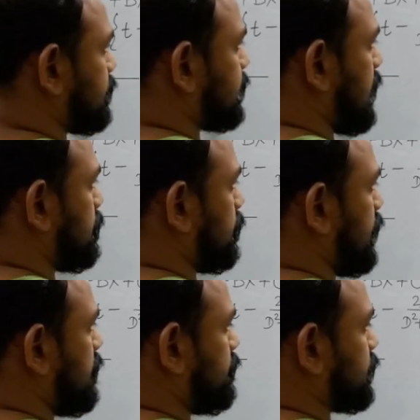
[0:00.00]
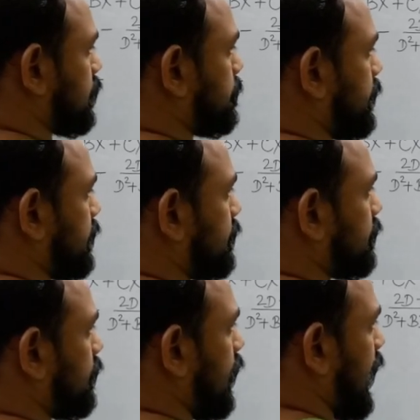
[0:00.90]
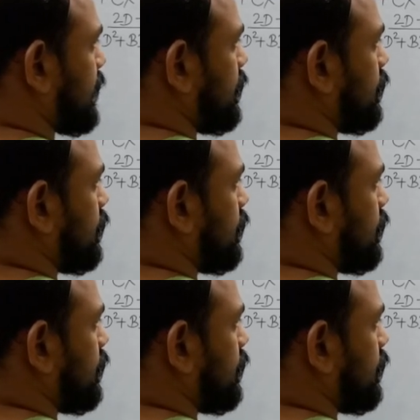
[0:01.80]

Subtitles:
same inverse operator acting